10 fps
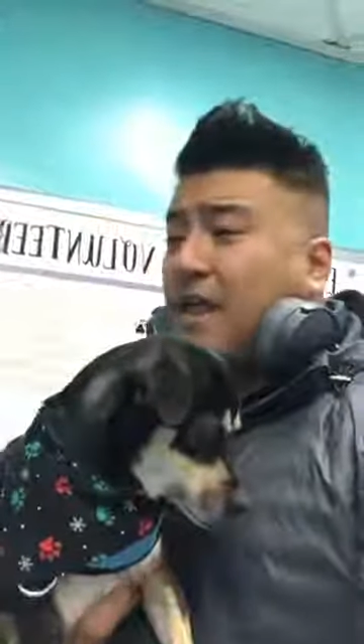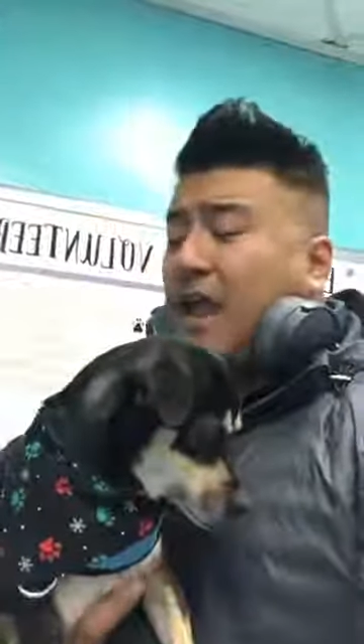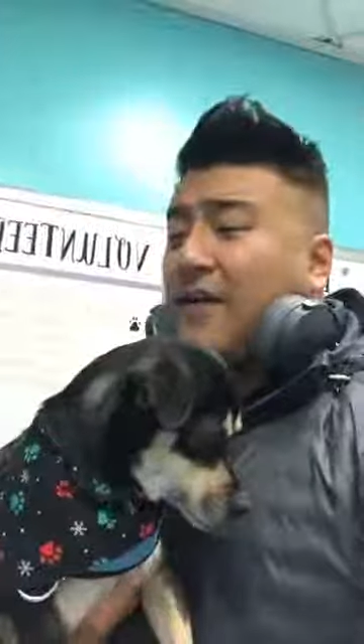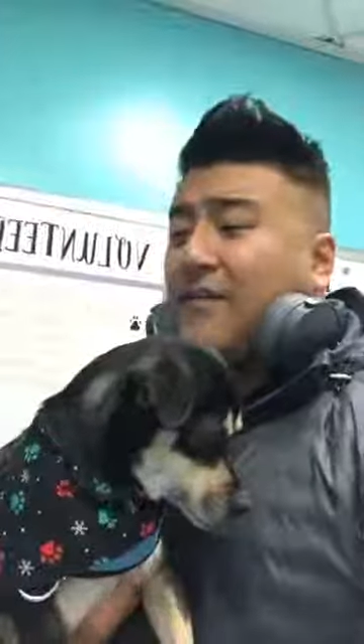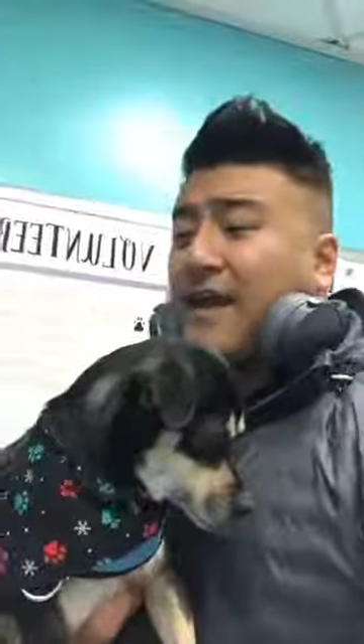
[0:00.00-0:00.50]

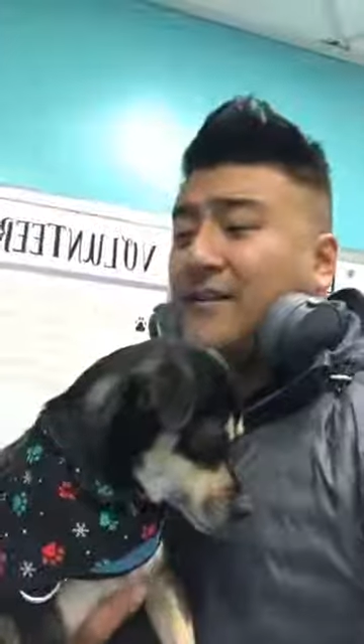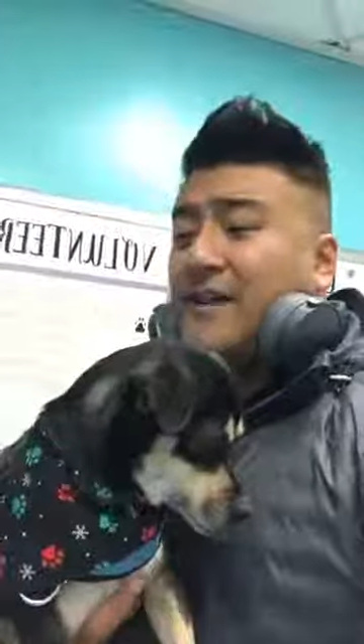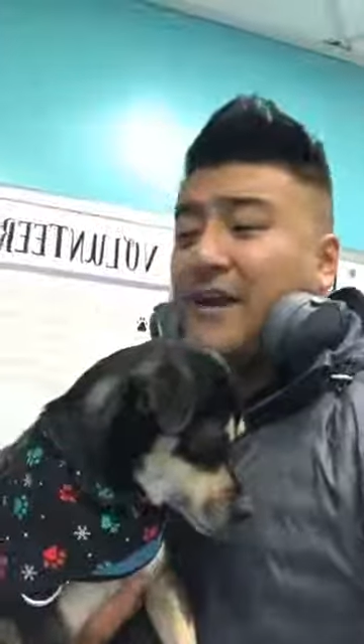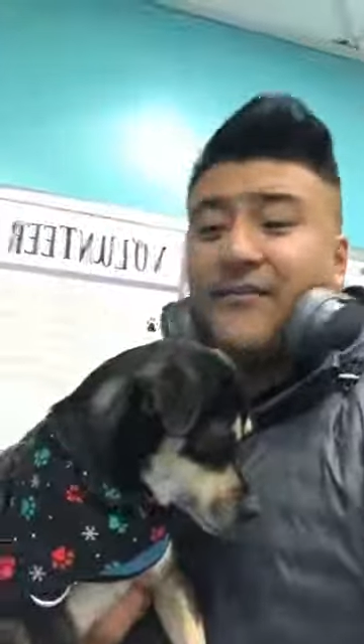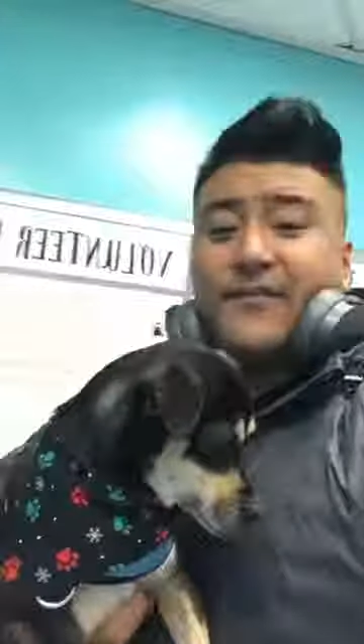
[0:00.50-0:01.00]
I've had a
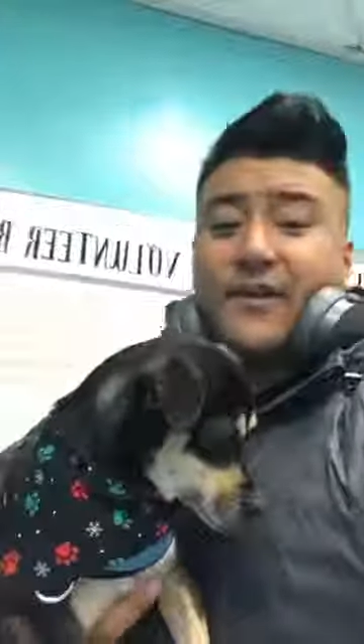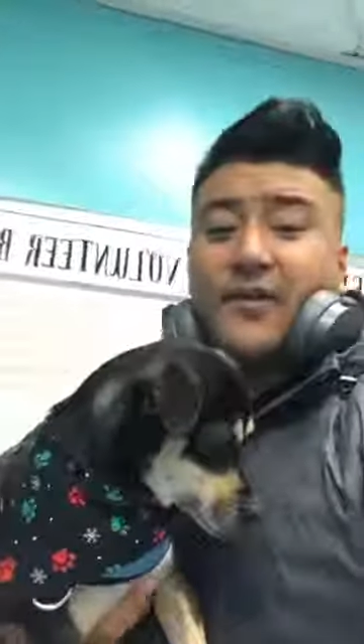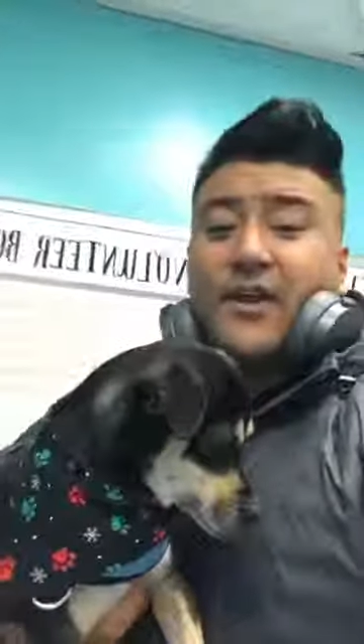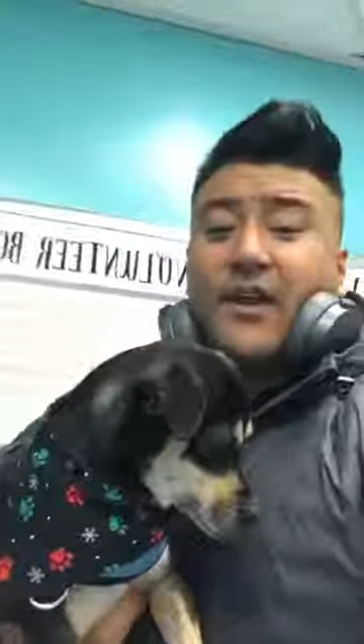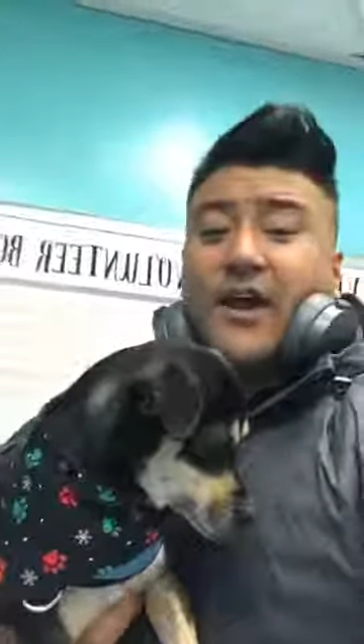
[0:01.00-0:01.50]
lot of
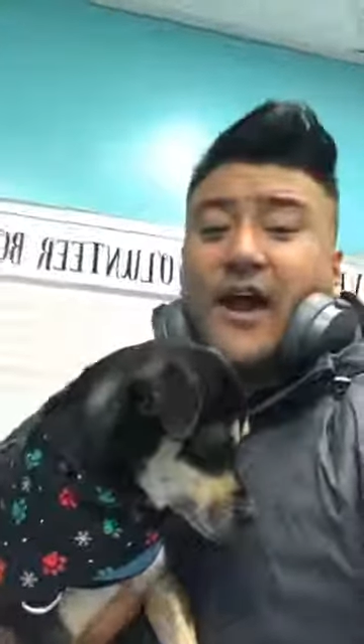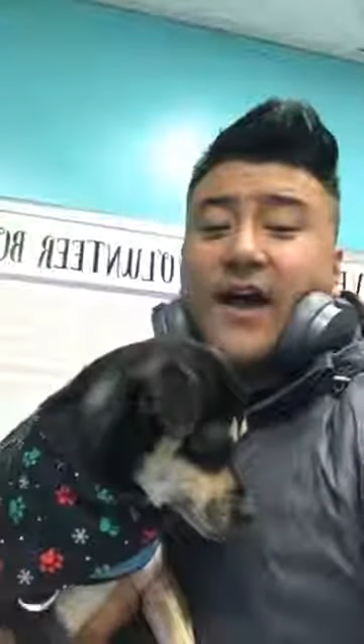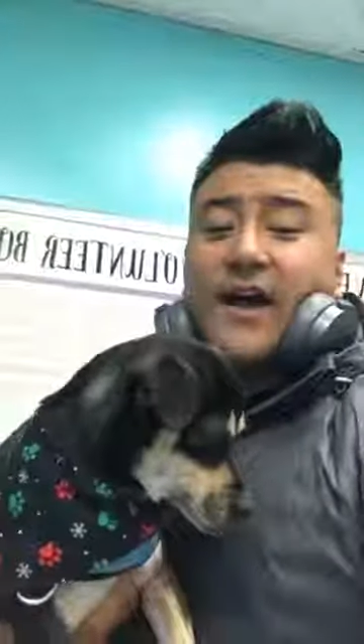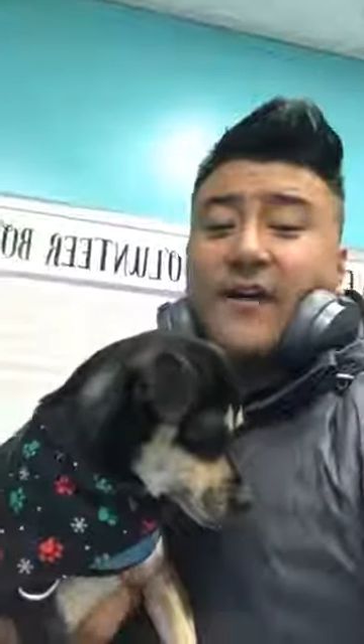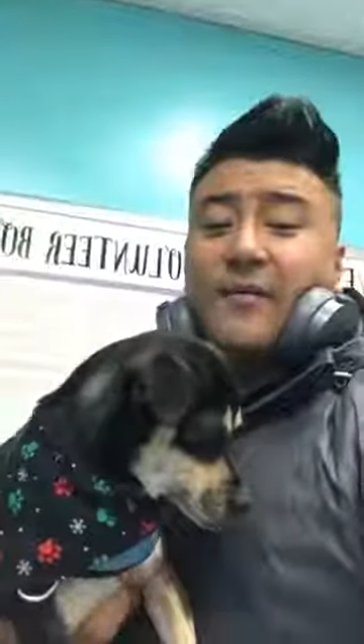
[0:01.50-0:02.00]
fun
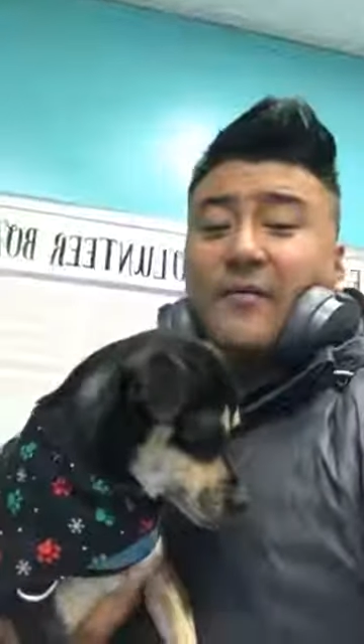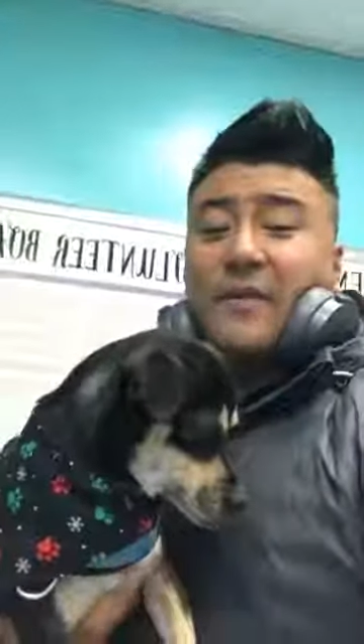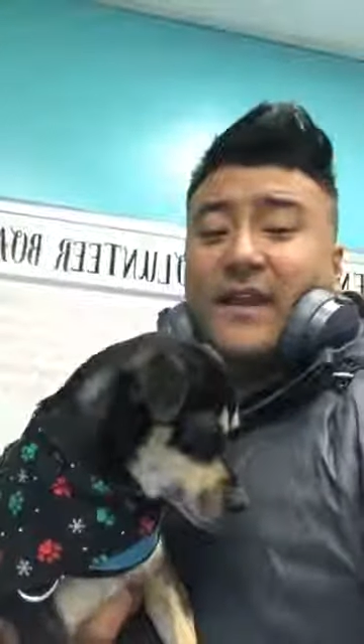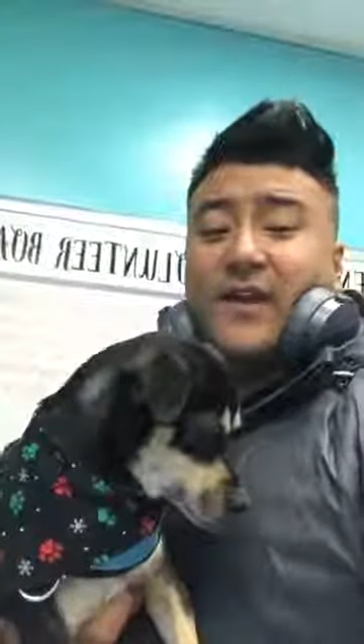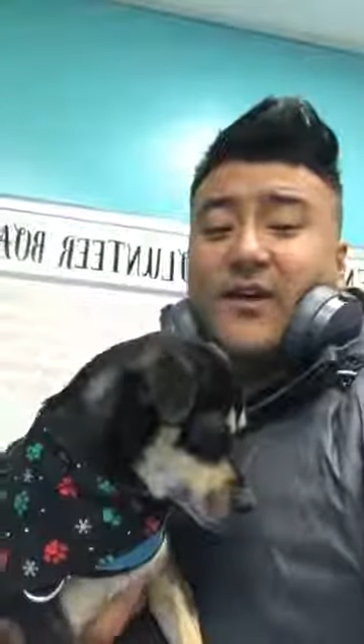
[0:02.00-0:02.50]
uh,
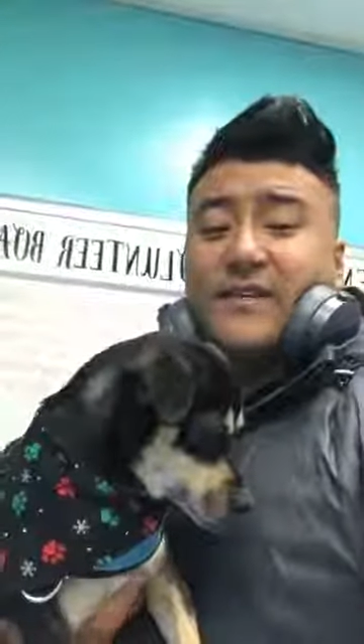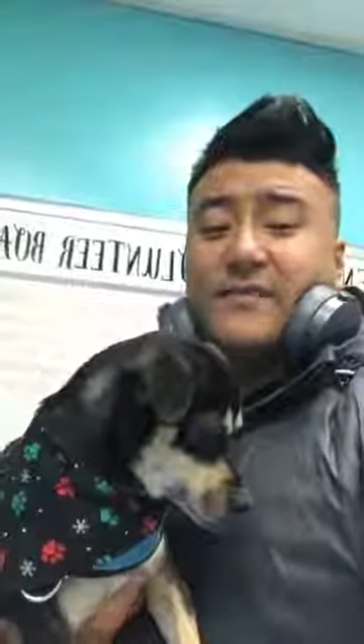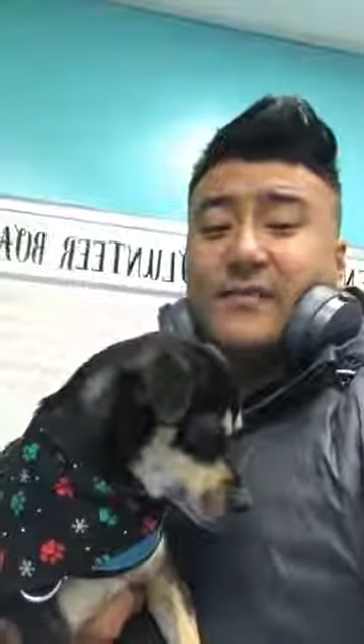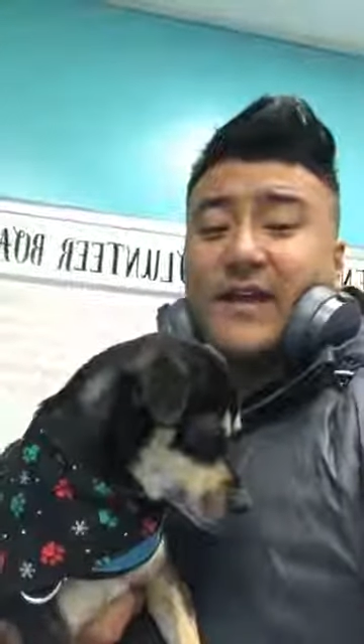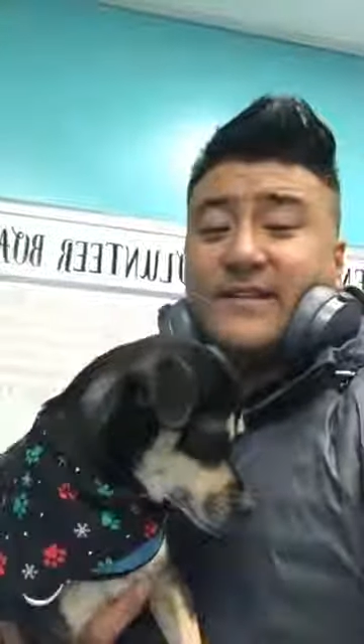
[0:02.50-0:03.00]
meeting all these pets.